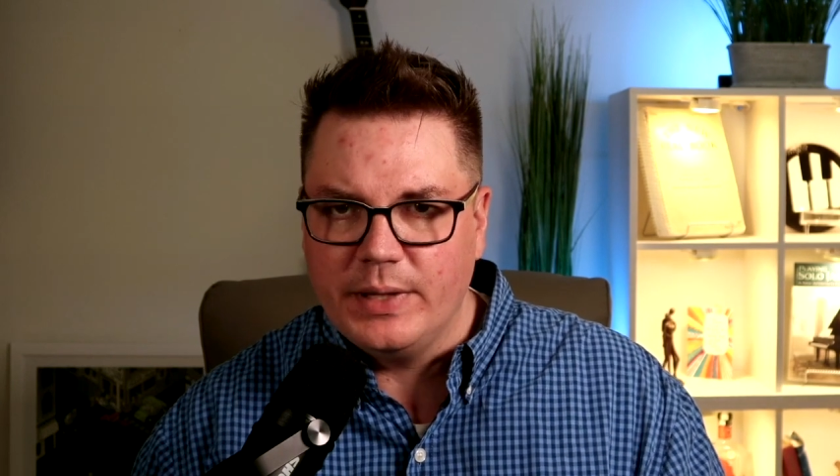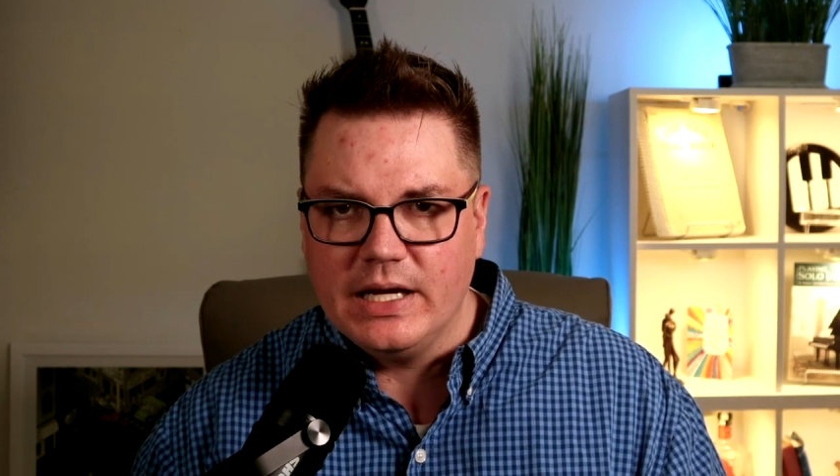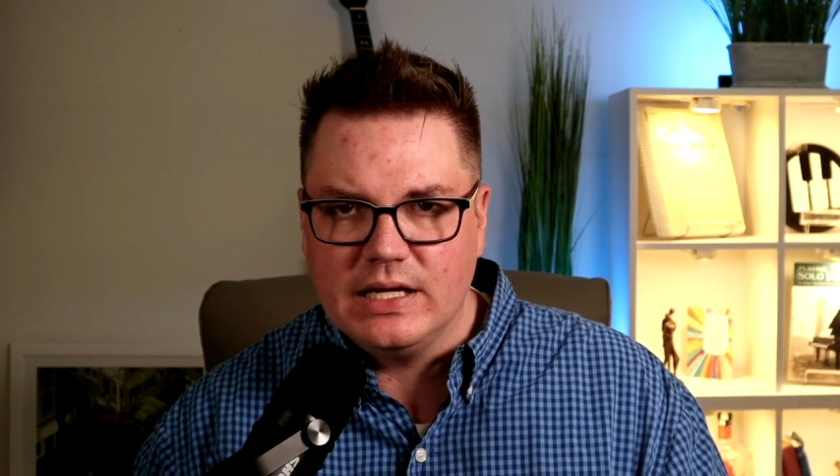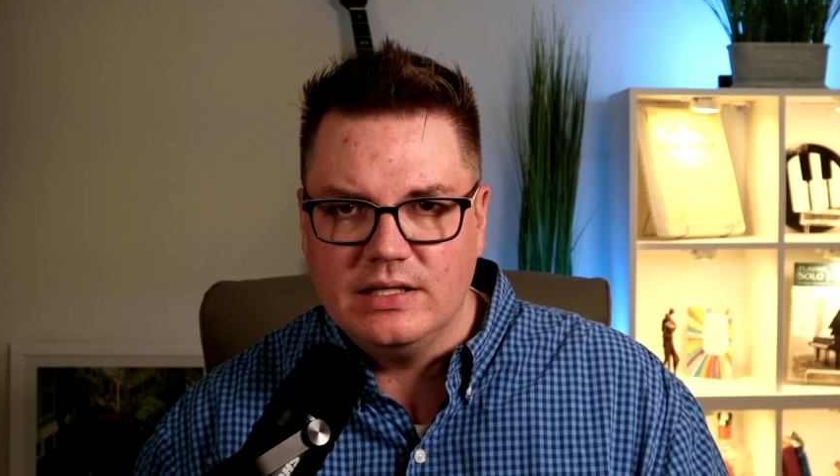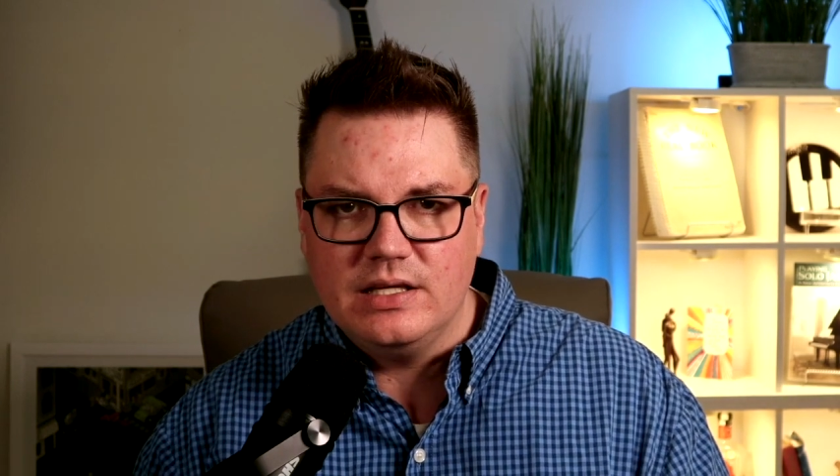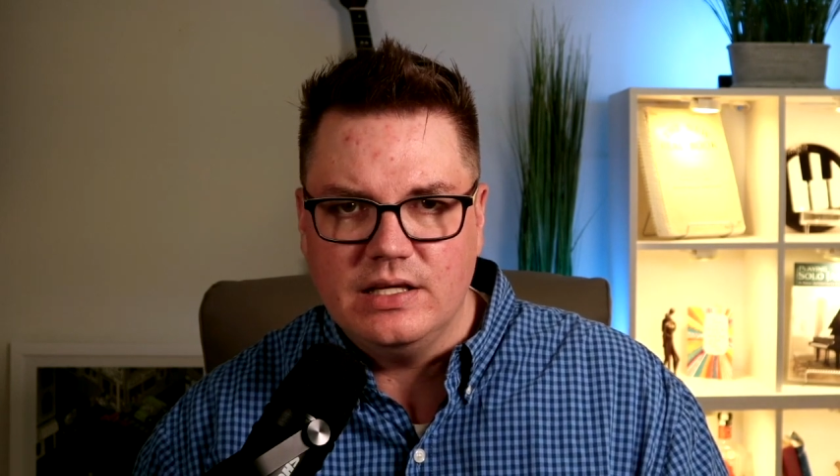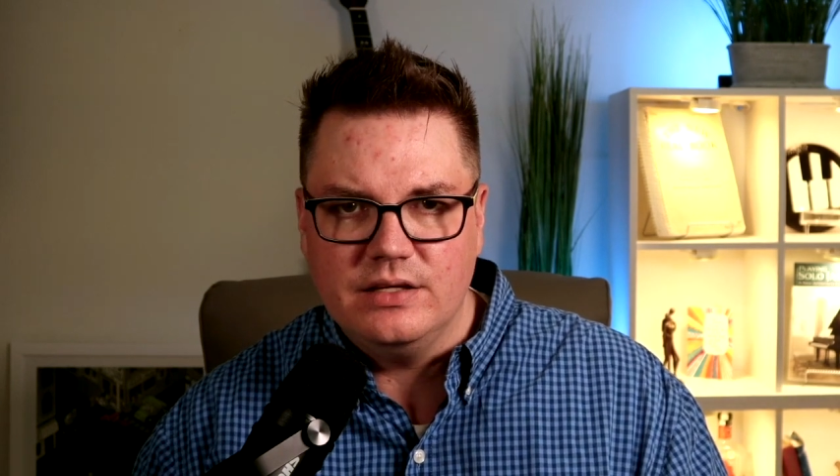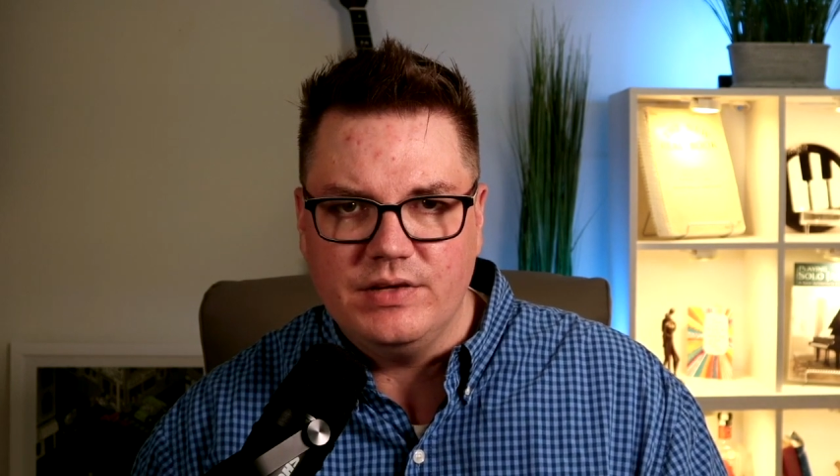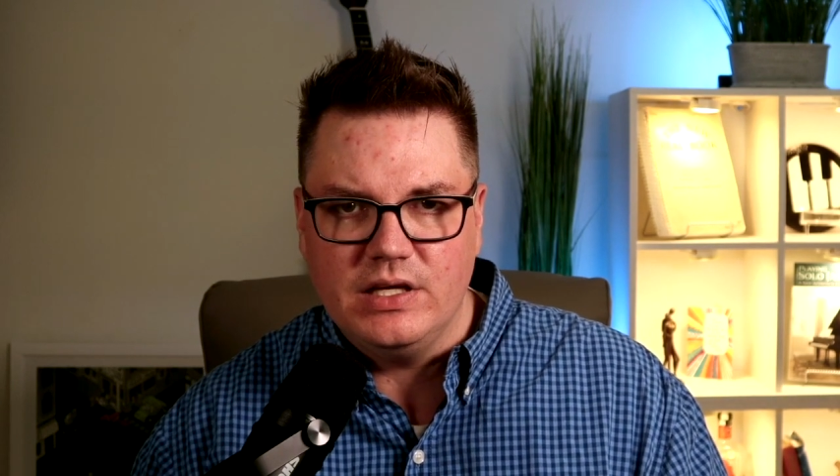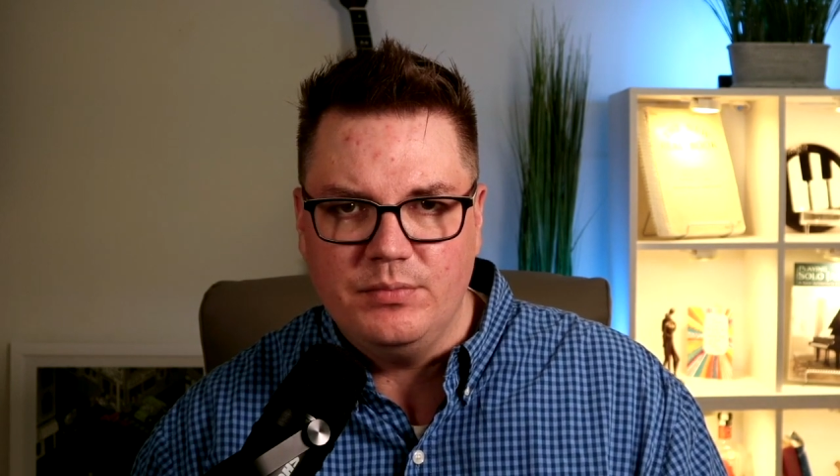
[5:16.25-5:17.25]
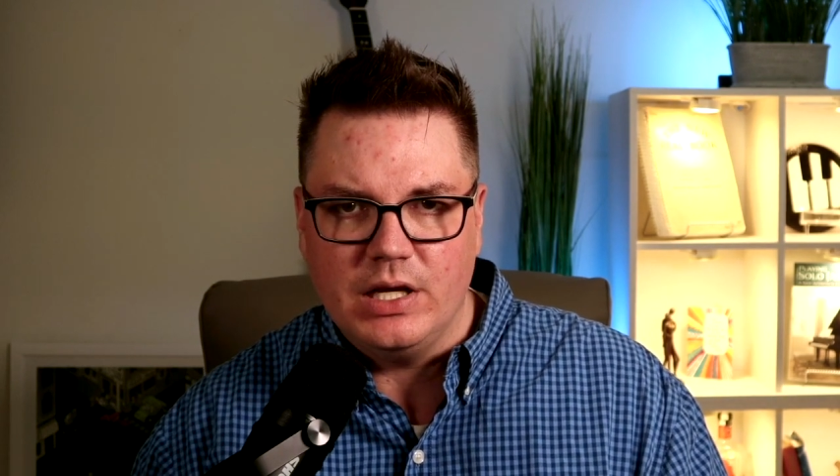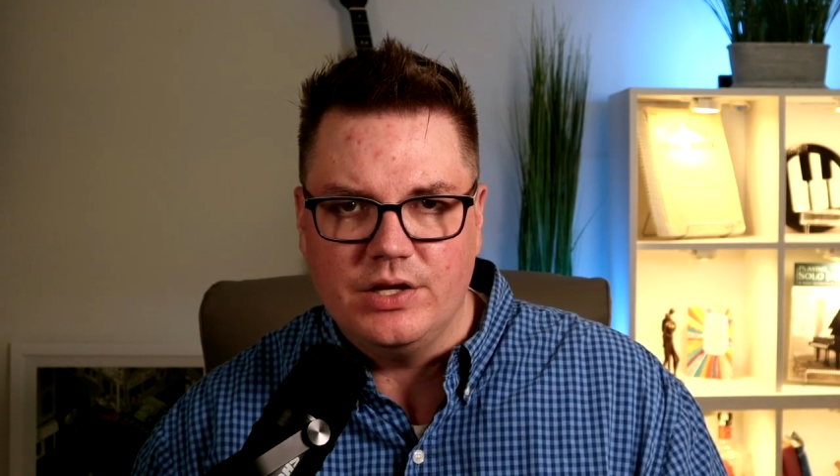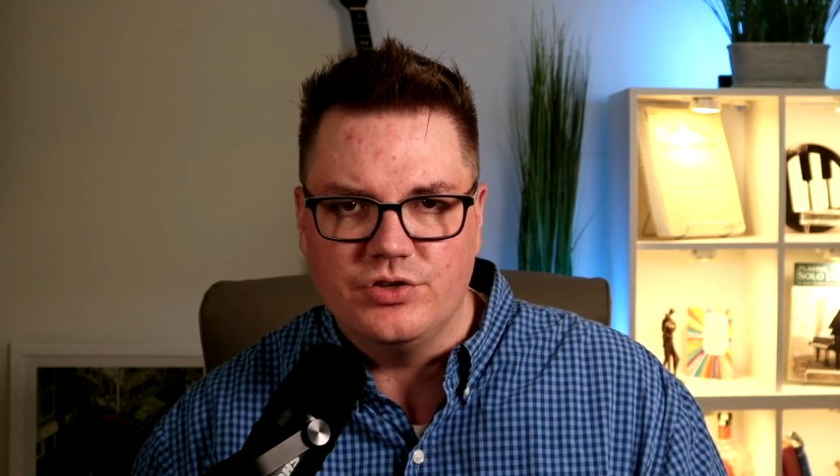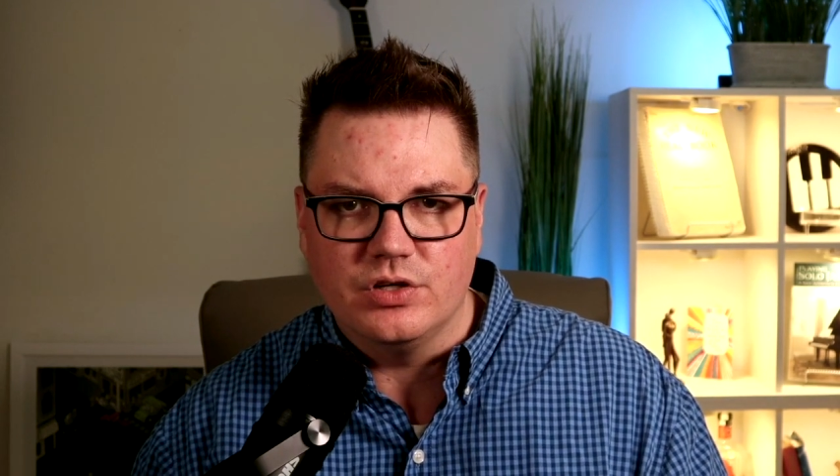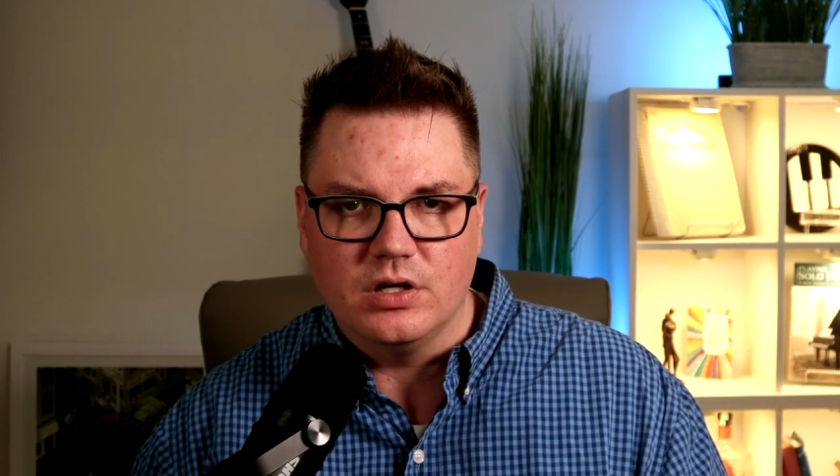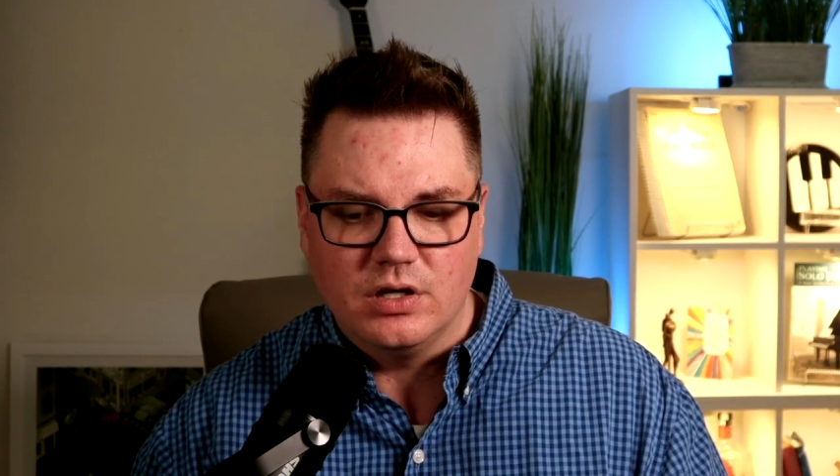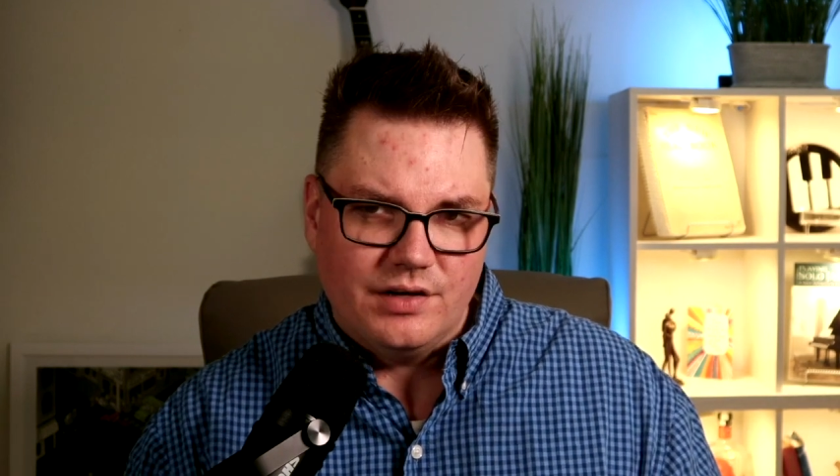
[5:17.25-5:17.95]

back in the key of E major,